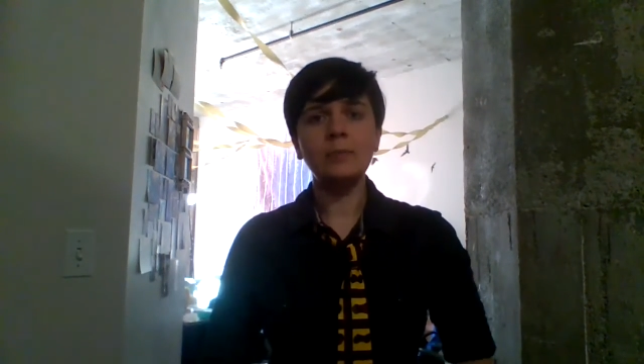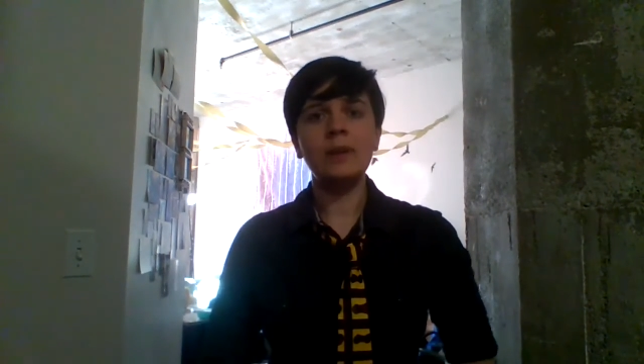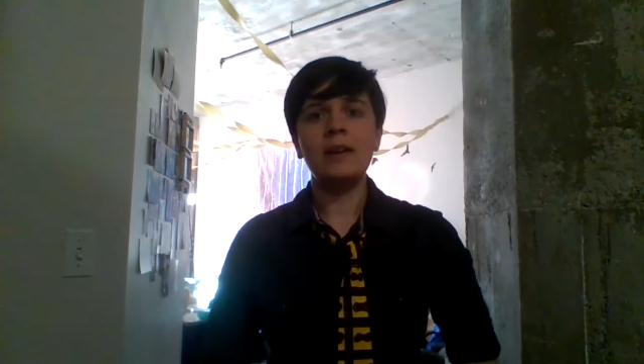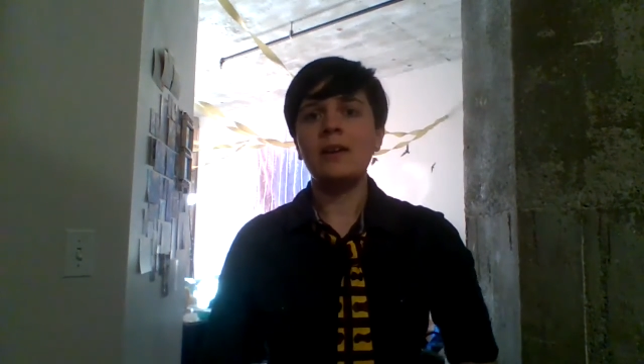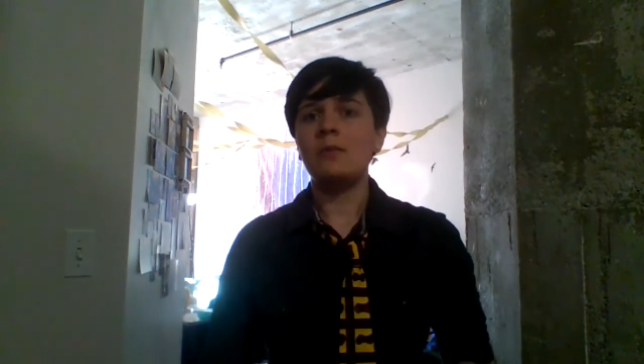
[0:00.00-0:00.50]

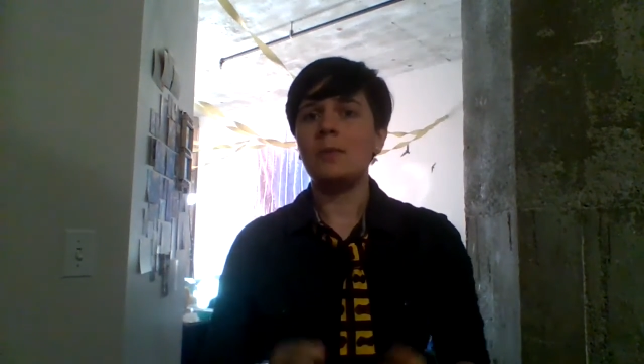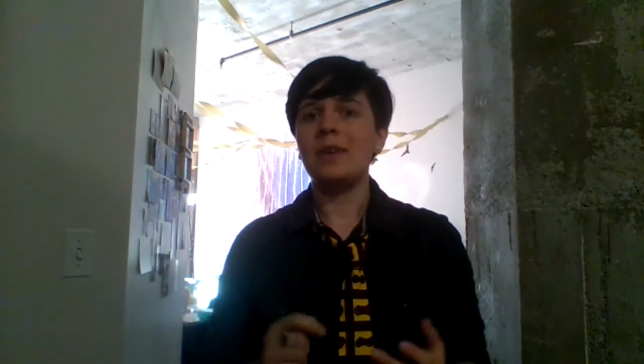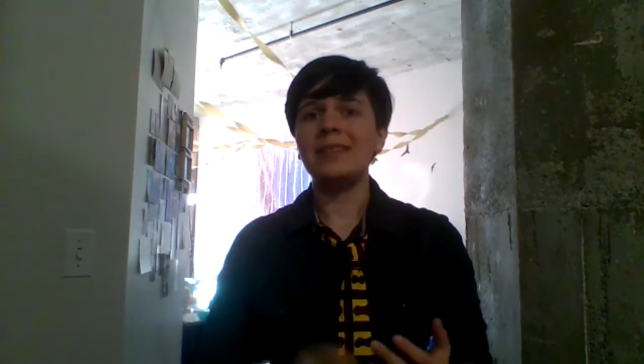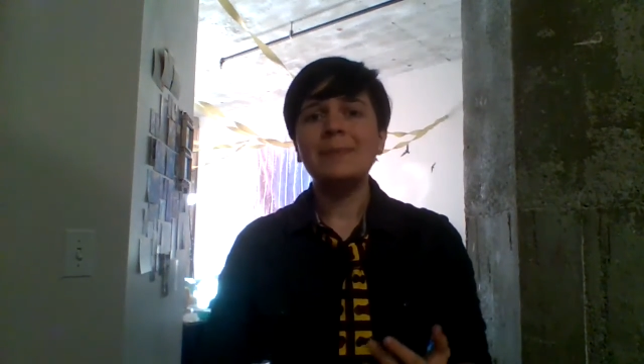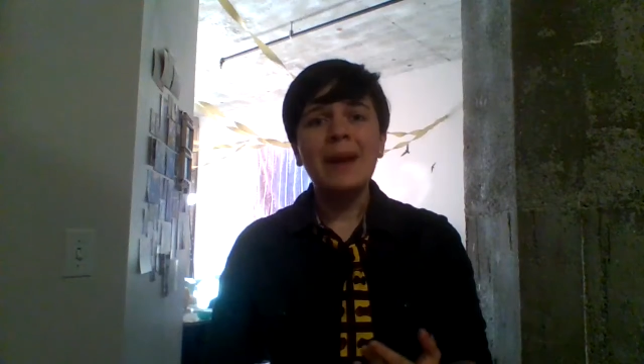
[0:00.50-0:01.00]
We
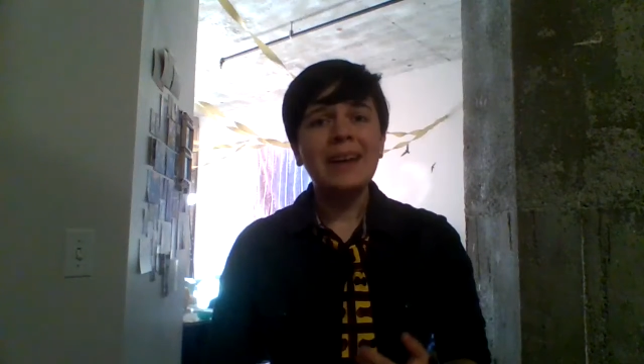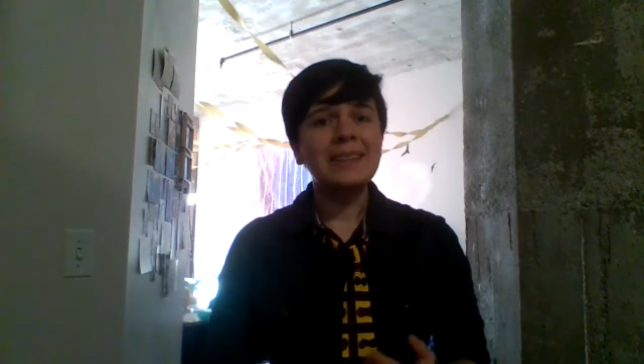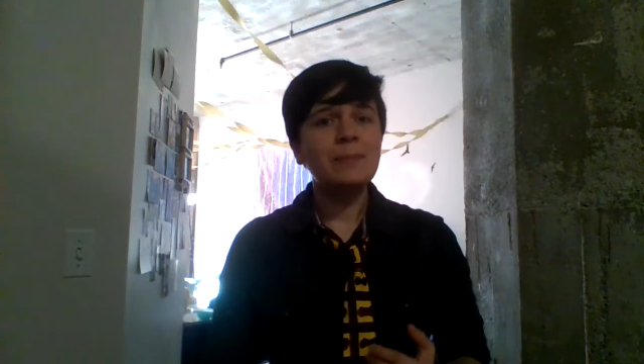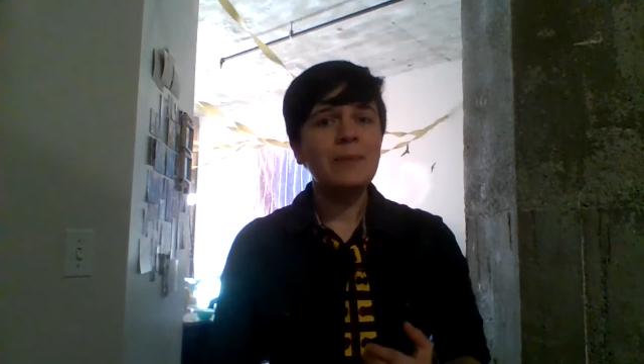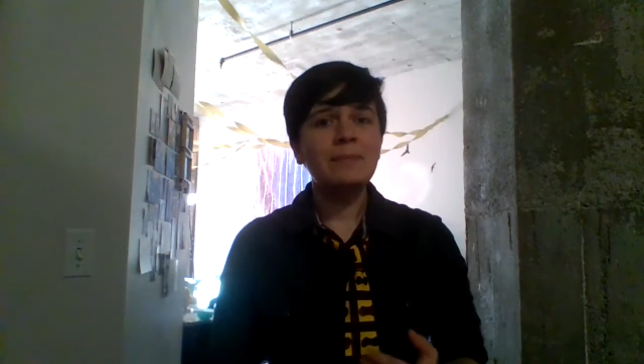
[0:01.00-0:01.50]
brought
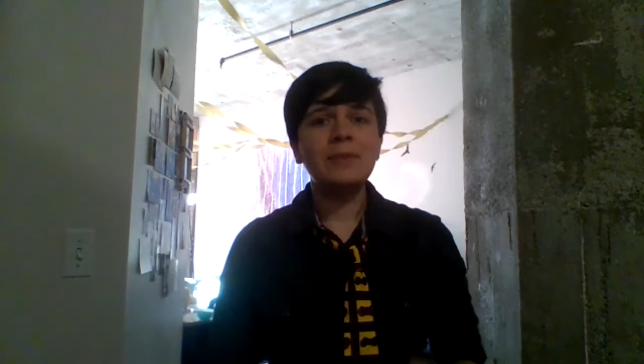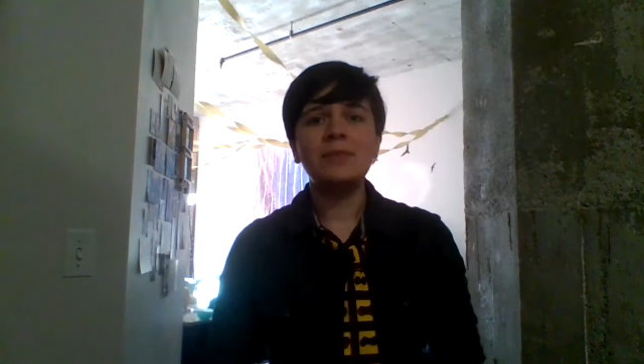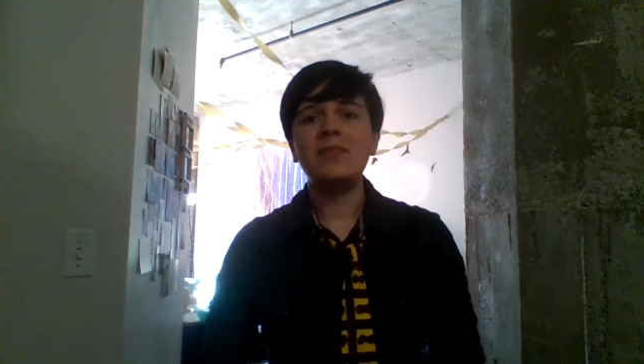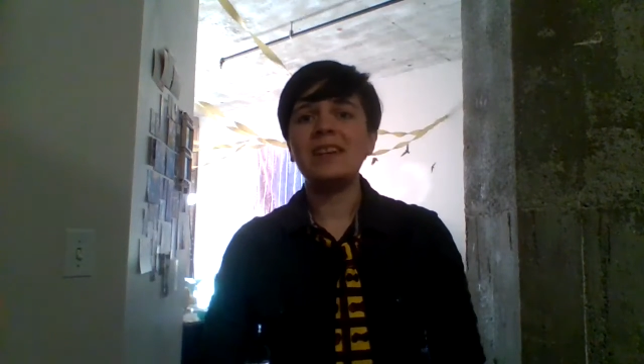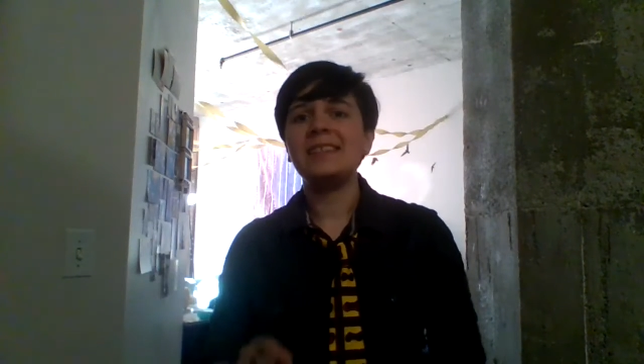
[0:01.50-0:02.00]
smiles to people's
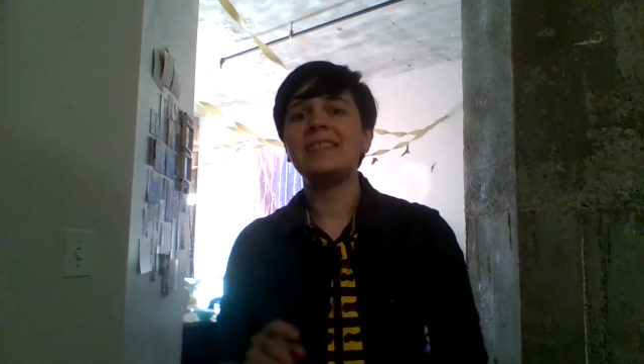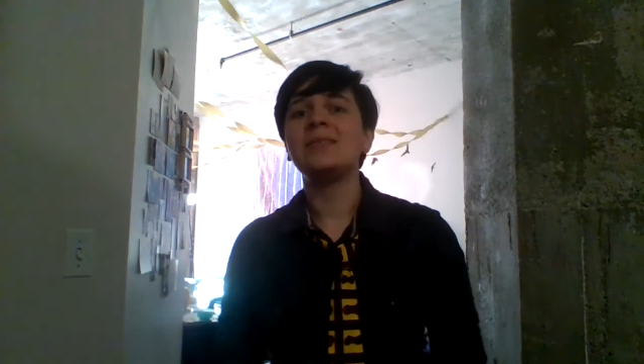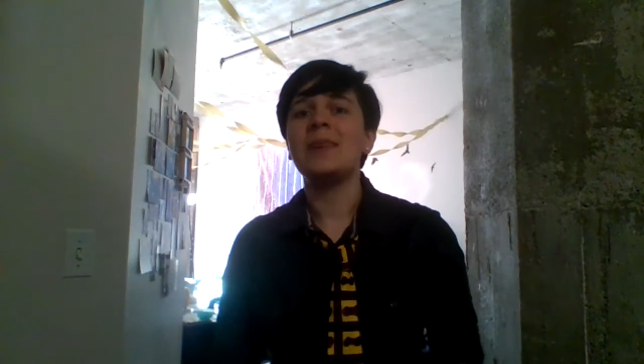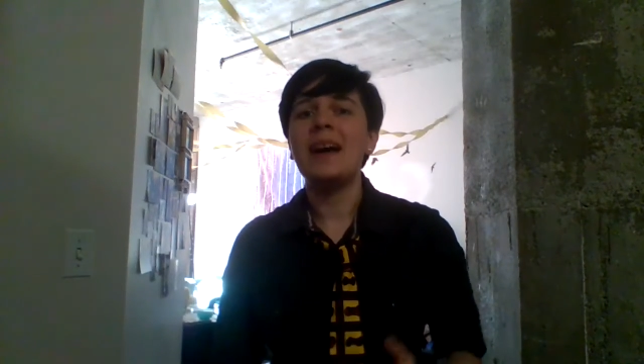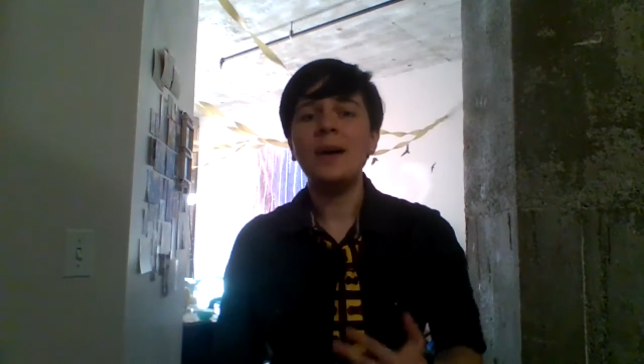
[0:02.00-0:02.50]

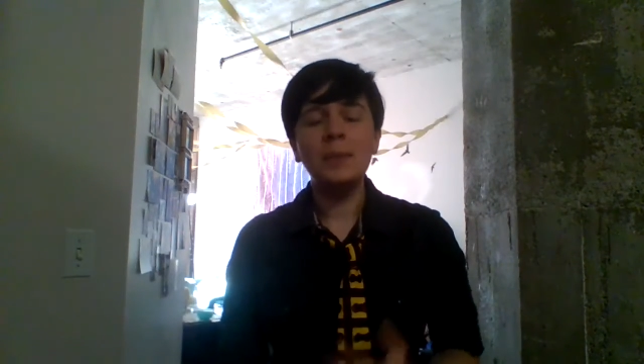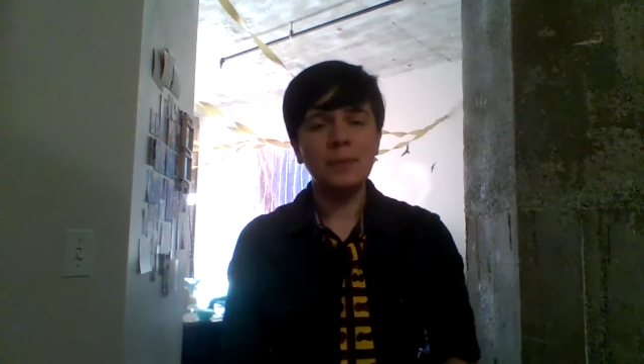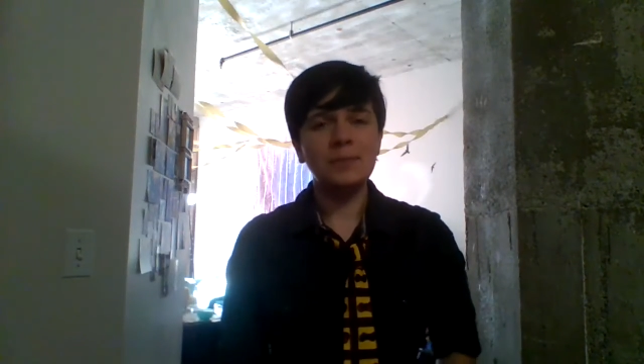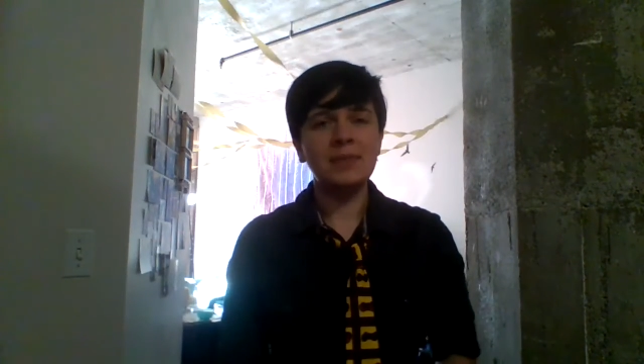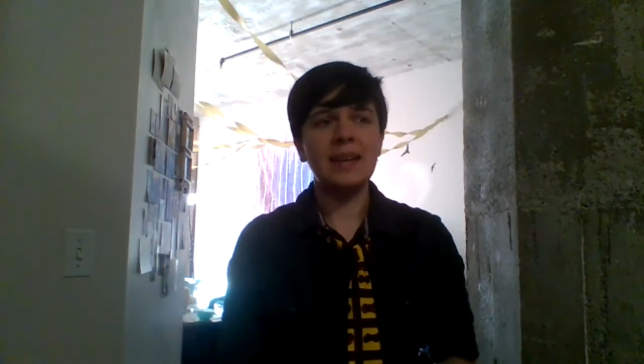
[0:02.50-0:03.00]
faces, we helped
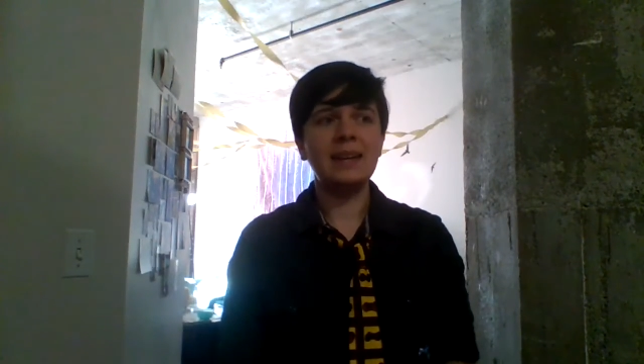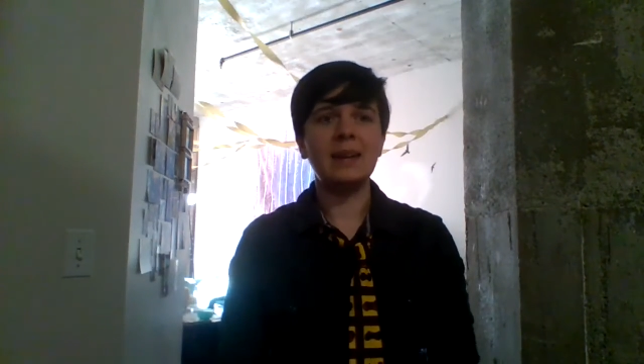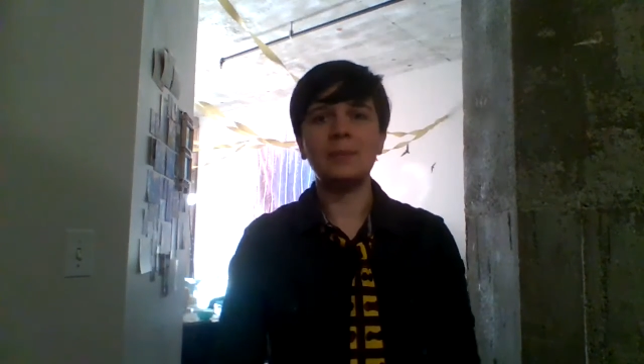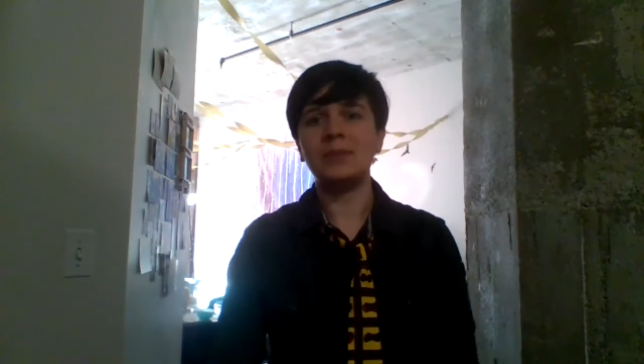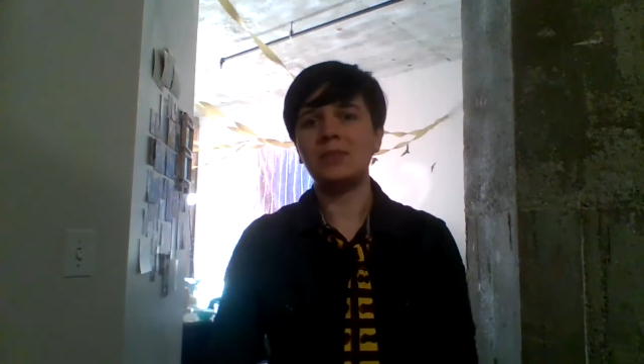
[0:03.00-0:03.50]
them stand
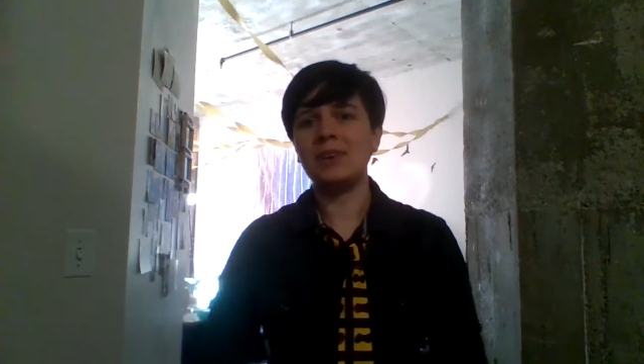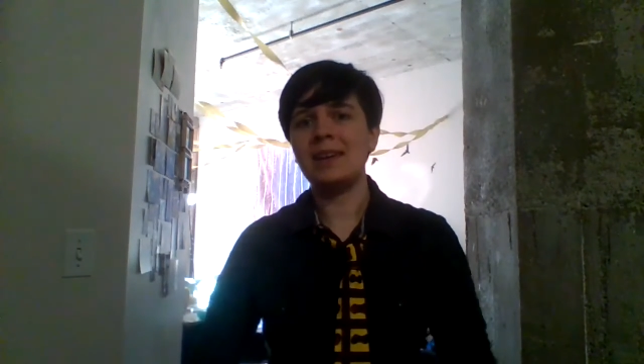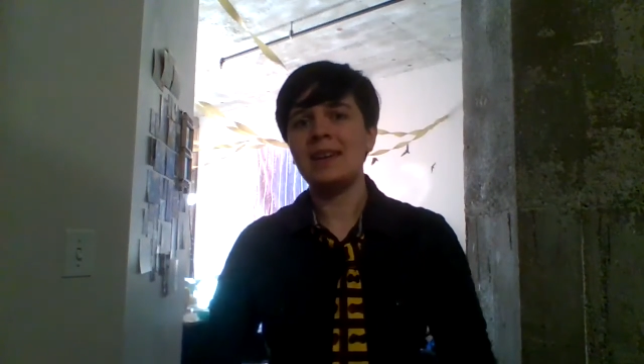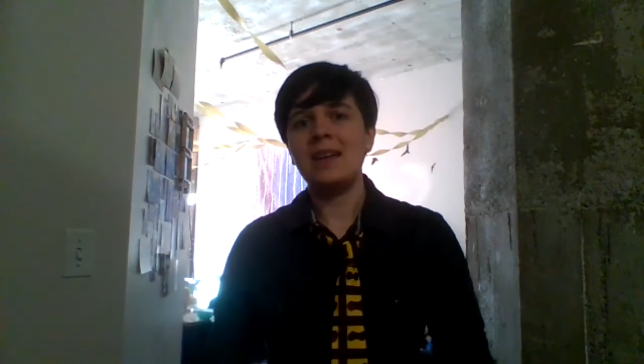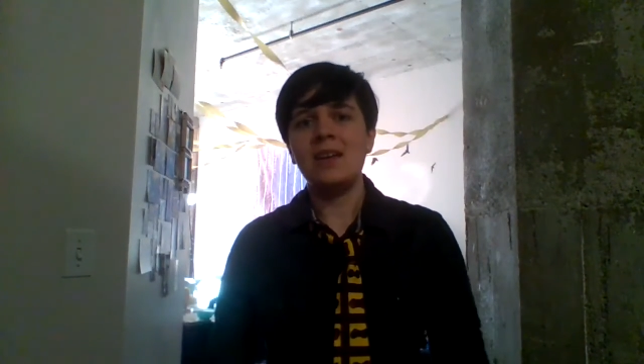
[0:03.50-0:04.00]
up straight.